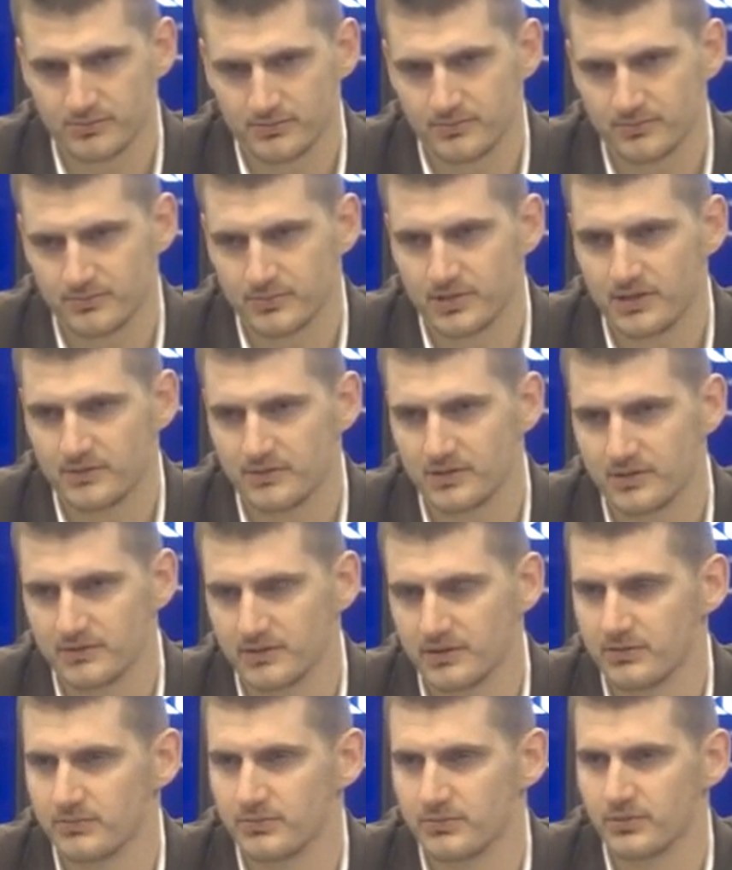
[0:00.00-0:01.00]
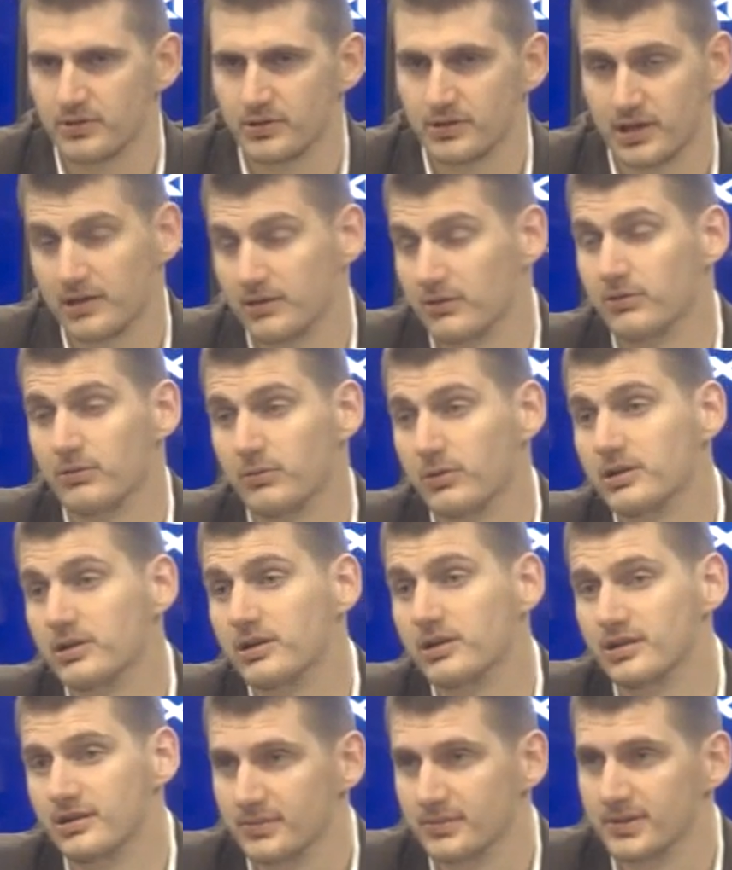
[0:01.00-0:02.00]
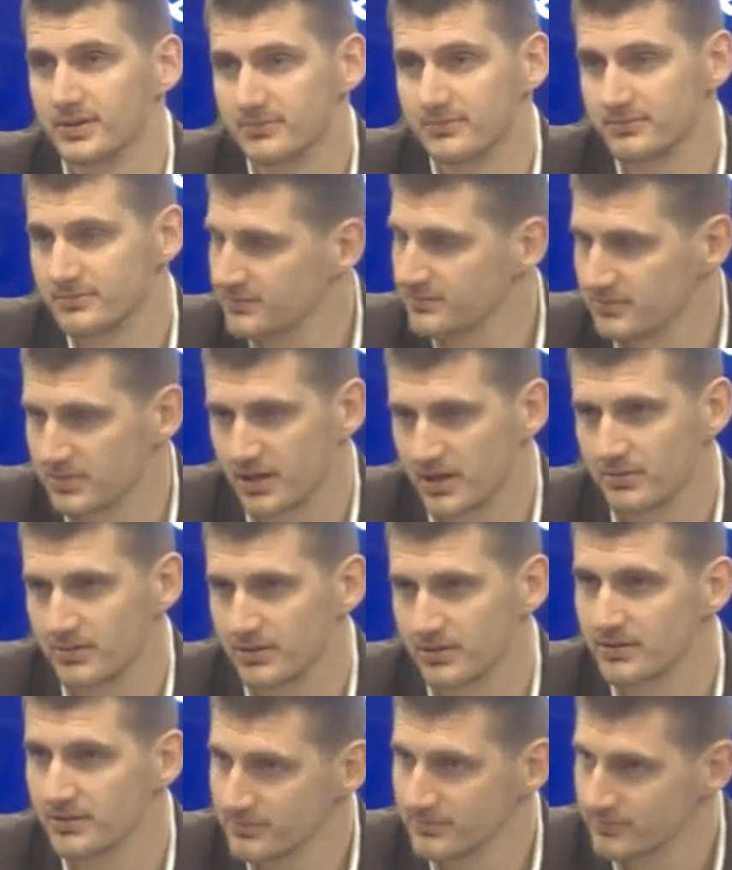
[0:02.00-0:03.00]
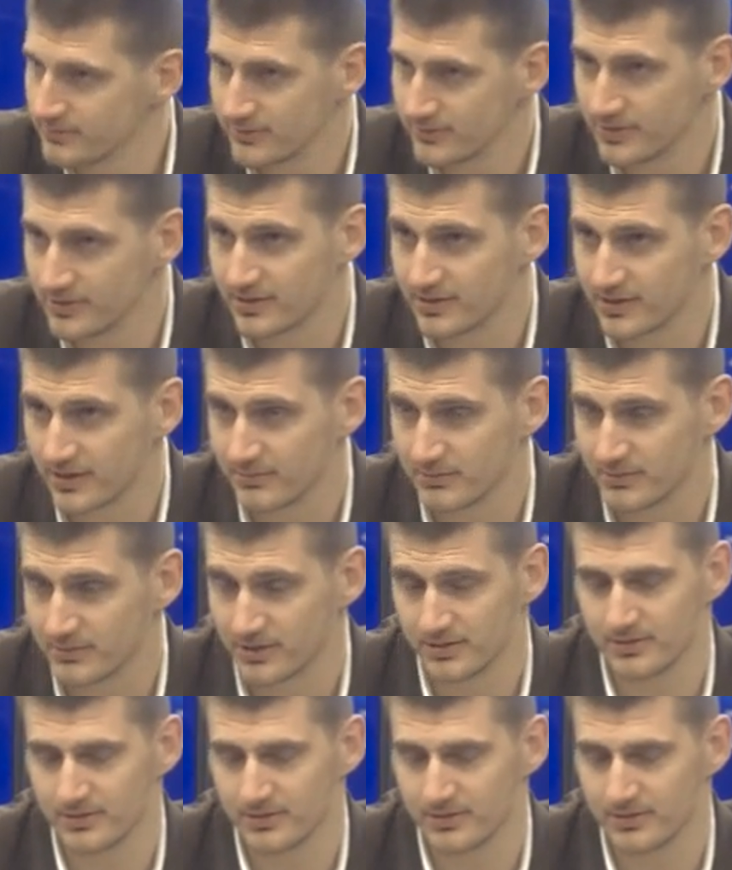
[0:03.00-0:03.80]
defense was on point. I don't know what it is, but. Probably. We did something good.